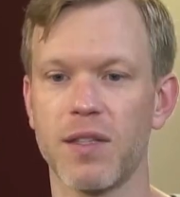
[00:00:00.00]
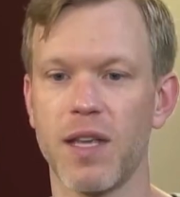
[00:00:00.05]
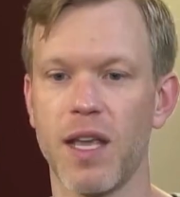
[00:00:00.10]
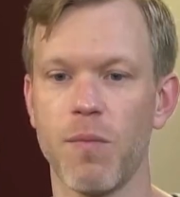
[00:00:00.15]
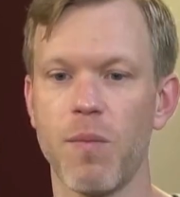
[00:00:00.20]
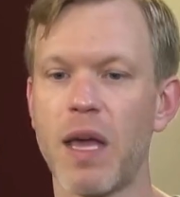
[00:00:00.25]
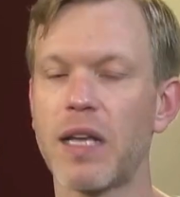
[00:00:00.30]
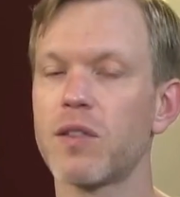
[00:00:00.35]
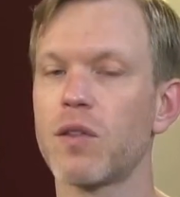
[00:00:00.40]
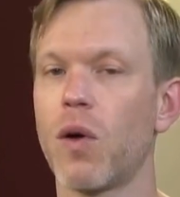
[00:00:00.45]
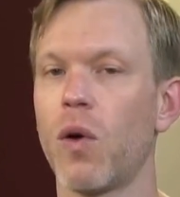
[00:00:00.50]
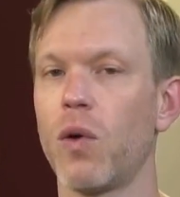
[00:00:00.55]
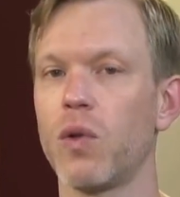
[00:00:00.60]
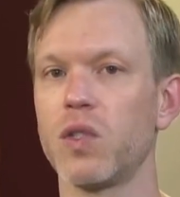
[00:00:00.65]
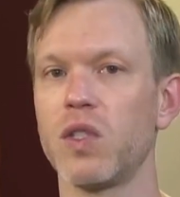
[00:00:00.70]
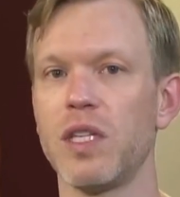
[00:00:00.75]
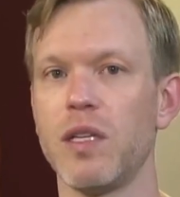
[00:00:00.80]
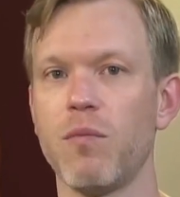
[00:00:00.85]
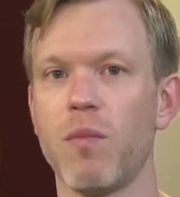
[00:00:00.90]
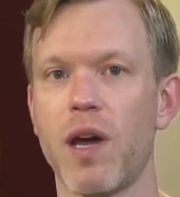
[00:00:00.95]
It makes the whole
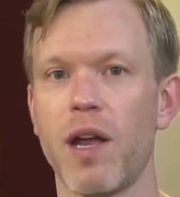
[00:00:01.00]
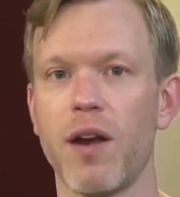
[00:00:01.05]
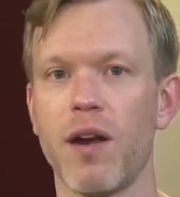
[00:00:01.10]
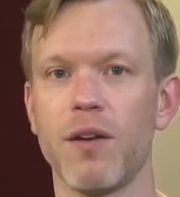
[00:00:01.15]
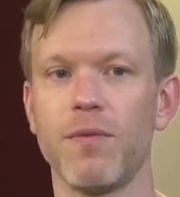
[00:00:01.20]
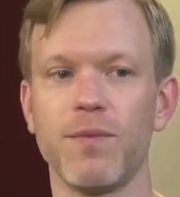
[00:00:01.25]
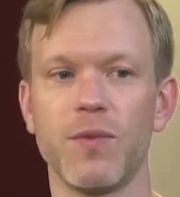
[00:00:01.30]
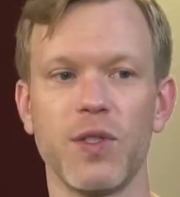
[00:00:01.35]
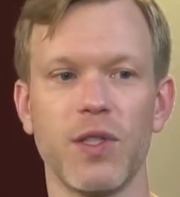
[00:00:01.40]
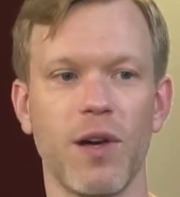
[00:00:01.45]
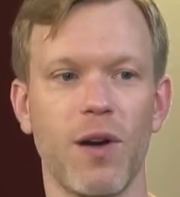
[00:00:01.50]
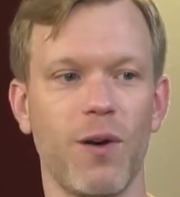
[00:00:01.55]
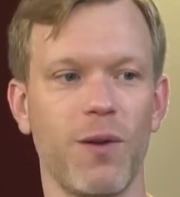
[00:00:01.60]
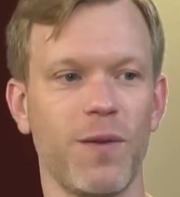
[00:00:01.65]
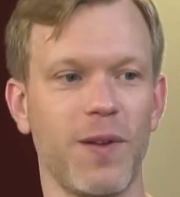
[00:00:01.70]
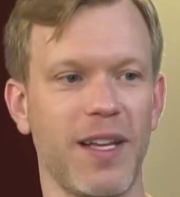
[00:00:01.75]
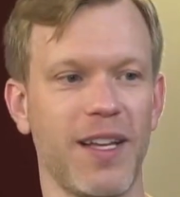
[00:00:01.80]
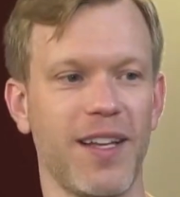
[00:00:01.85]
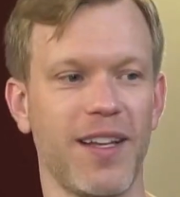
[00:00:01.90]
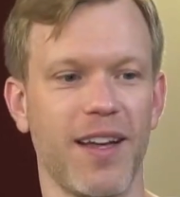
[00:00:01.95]
scene better. So
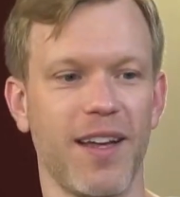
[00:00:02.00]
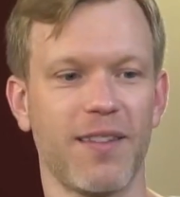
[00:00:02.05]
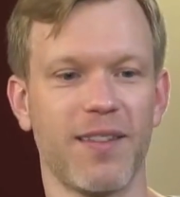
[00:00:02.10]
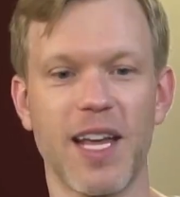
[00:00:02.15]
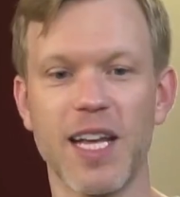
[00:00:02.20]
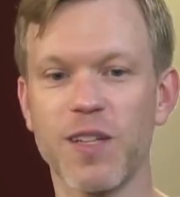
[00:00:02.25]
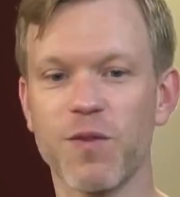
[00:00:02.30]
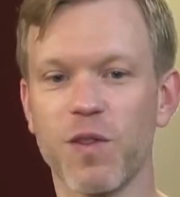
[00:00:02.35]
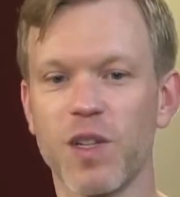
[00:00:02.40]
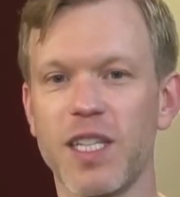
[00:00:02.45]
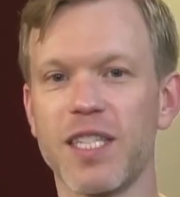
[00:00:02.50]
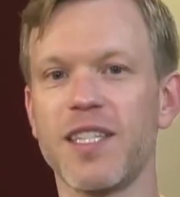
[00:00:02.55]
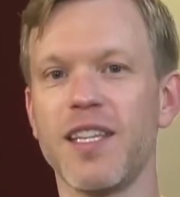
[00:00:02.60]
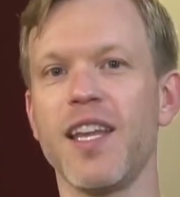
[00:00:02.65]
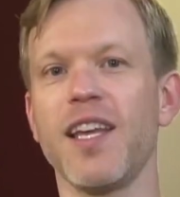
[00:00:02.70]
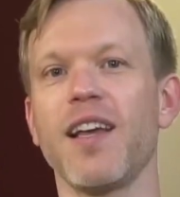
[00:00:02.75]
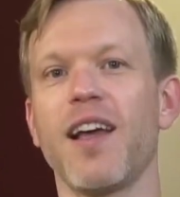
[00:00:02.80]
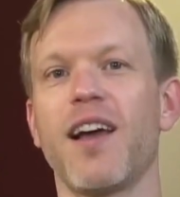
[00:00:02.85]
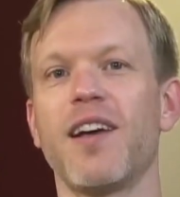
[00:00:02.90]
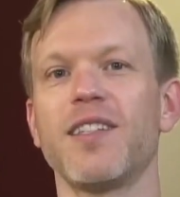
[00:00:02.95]
thanks for
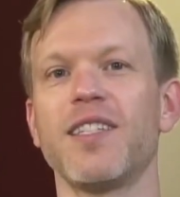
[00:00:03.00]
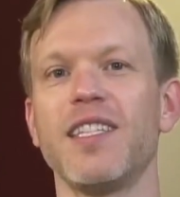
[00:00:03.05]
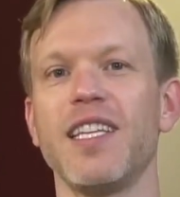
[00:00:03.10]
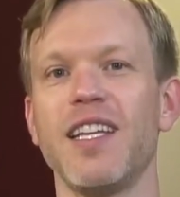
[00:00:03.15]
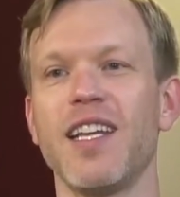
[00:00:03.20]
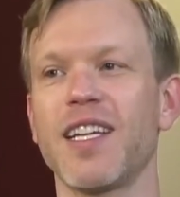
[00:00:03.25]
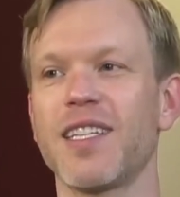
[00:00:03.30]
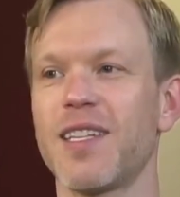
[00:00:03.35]
listening. I'll see you next